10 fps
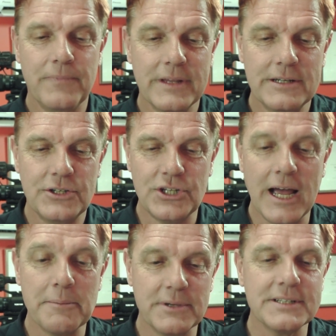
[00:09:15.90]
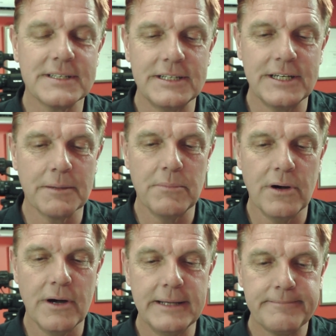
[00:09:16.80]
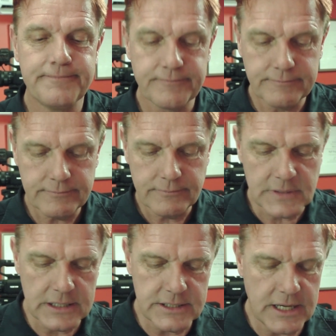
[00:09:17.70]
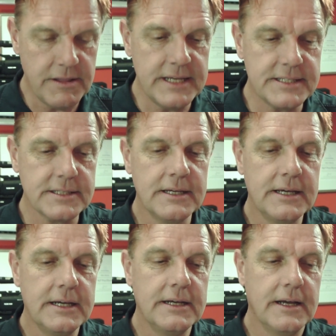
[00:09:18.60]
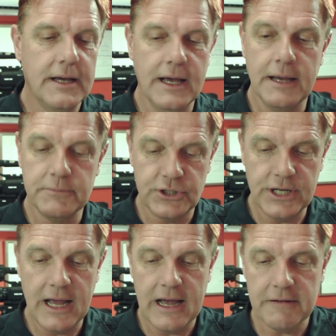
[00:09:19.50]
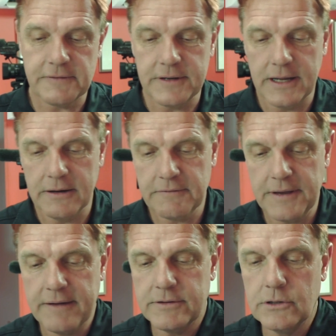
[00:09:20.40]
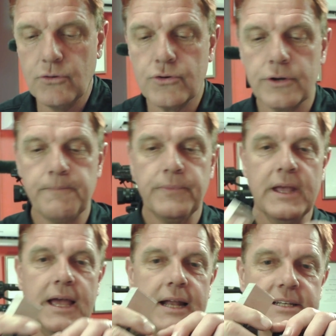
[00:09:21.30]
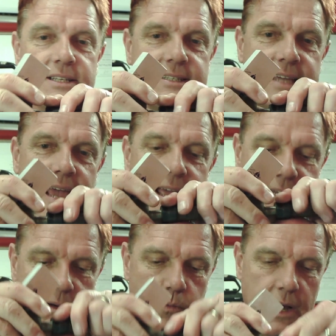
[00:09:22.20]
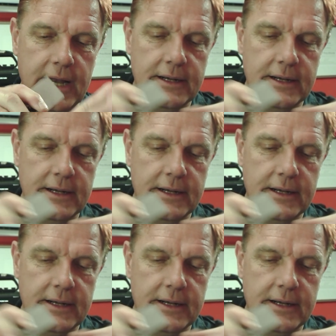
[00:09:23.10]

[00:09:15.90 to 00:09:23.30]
sharpeners that you can buy. So this shaft, now if you have a look at a standard one,